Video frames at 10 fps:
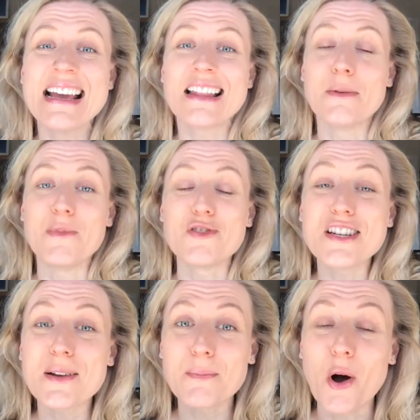The
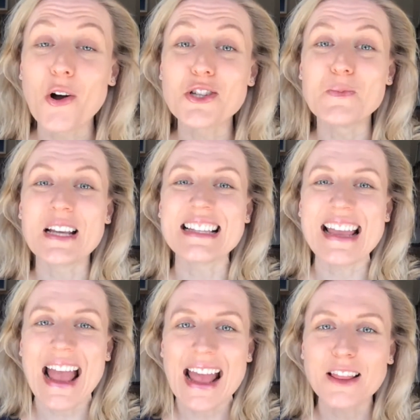meridian points being the
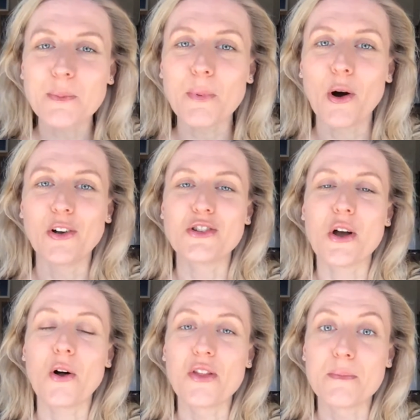end points
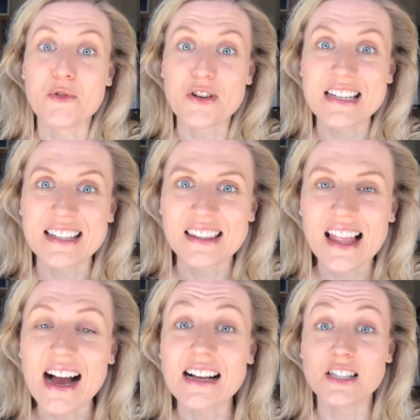on the meridian
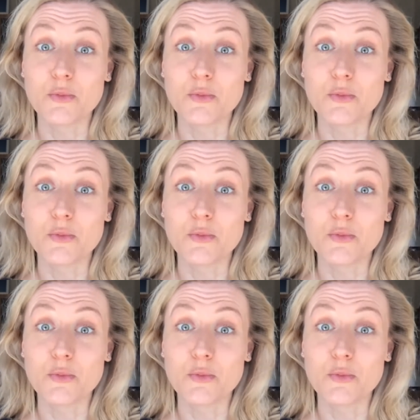lines,